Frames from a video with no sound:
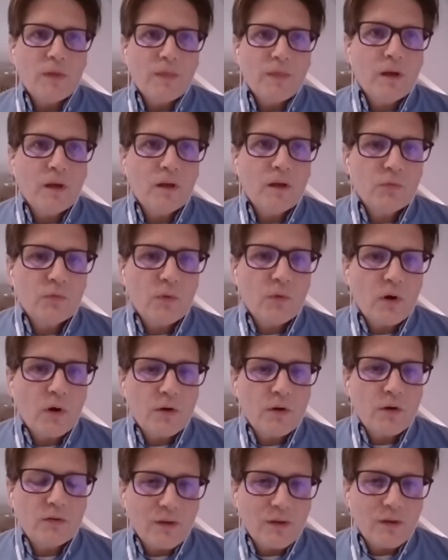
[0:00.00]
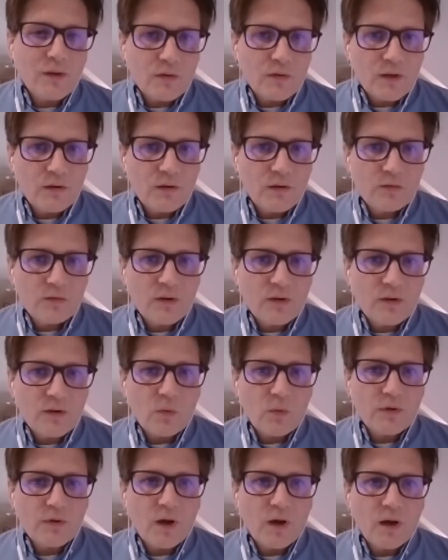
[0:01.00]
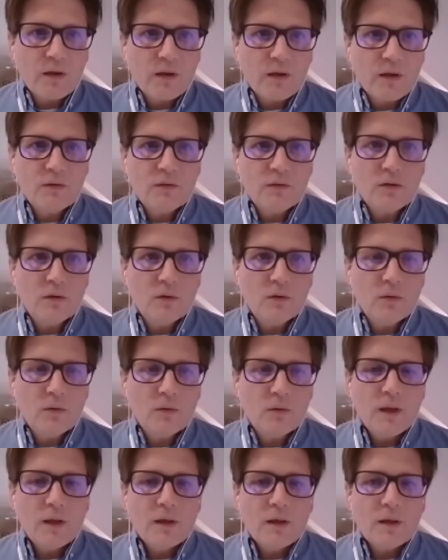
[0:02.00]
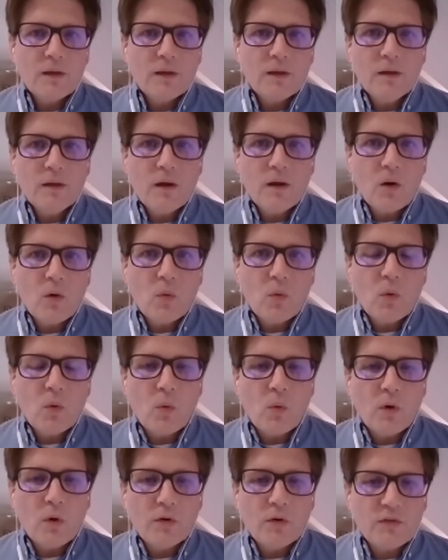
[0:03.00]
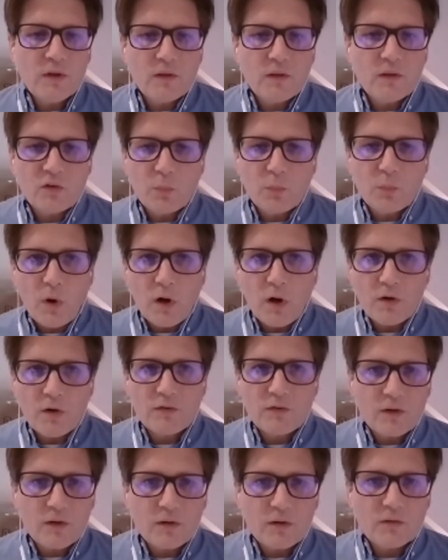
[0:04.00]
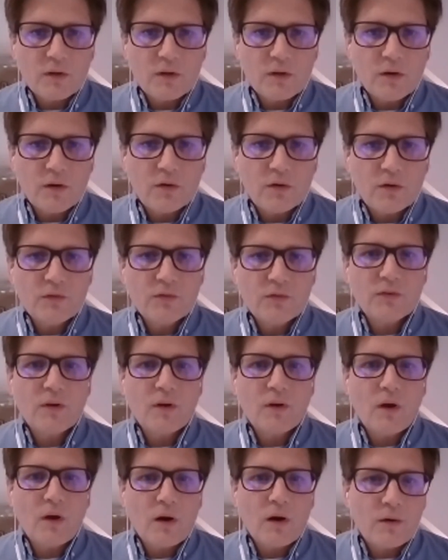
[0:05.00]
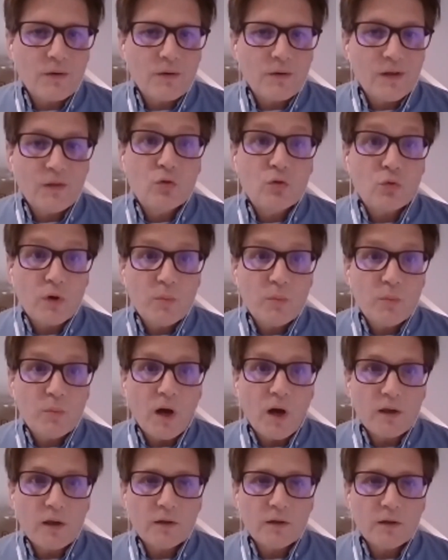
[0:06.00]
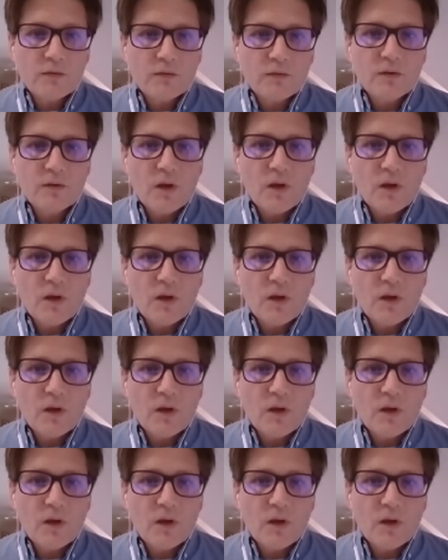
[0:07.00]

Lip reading: But then as far as sales leaders that we're talking to, you know, we're seeing the smart sales leaders are in 3 buckets.